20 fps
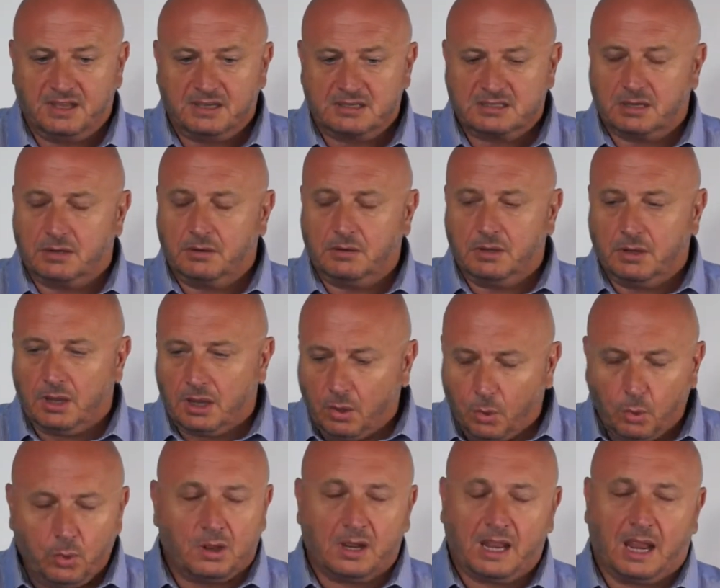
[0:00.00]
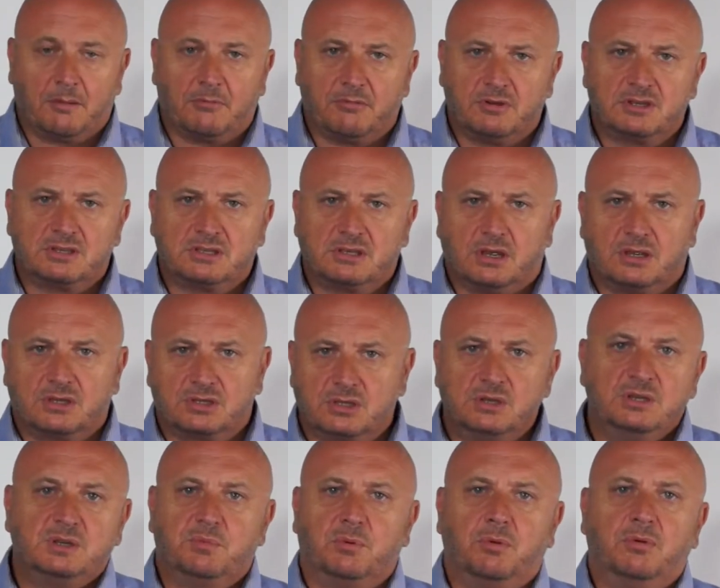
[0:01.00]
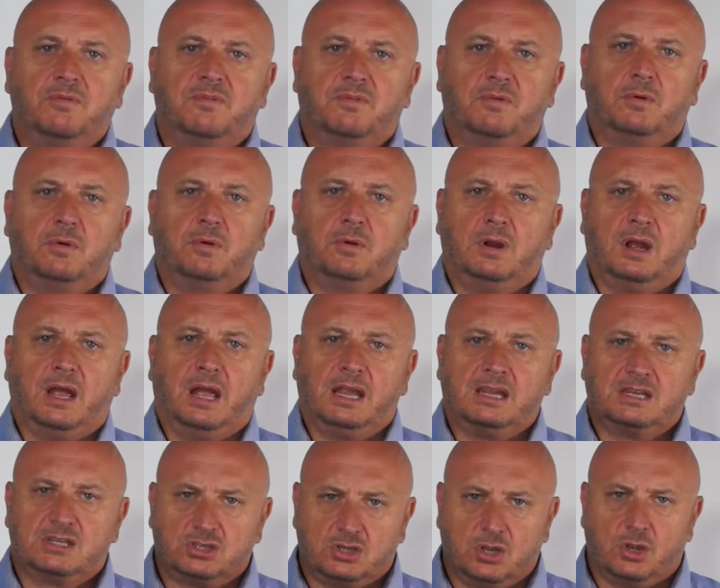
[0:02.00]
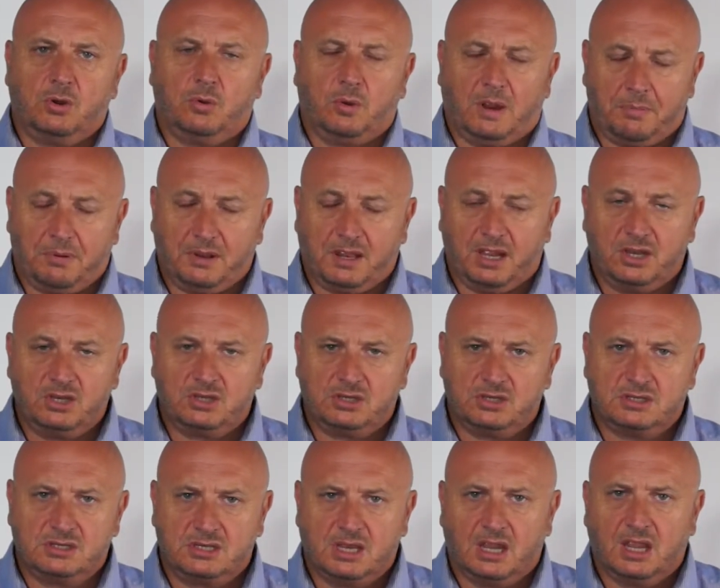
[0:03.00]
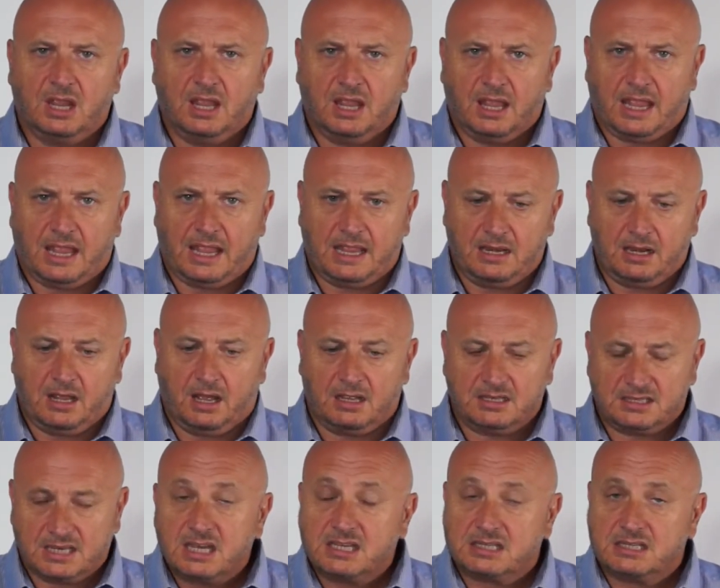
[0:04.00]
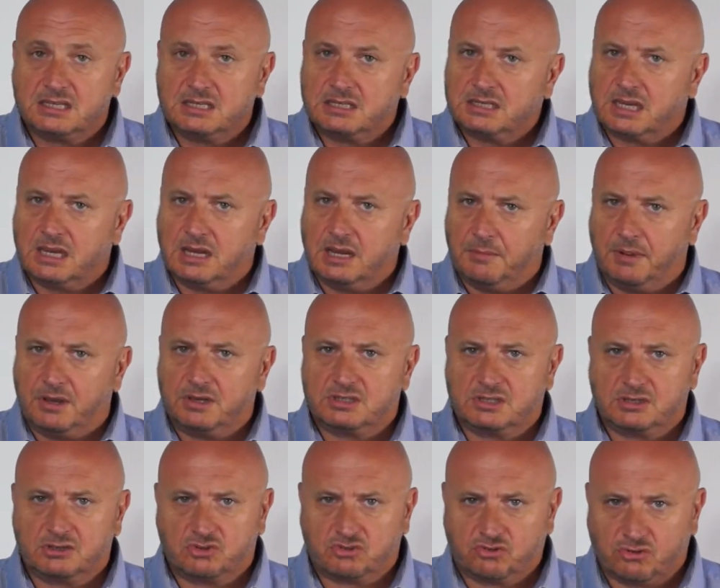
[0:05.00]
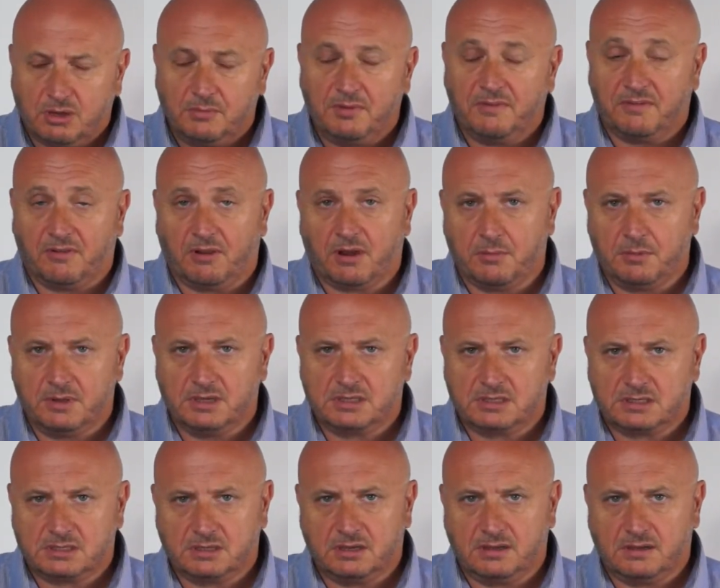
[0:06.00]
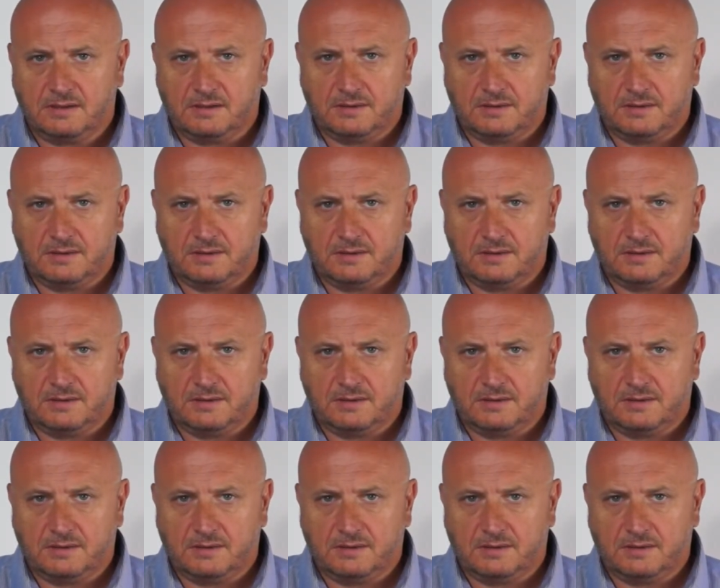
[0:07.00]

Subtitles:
So all our cameras are suitable for external applications and are tested in the most extreme environments,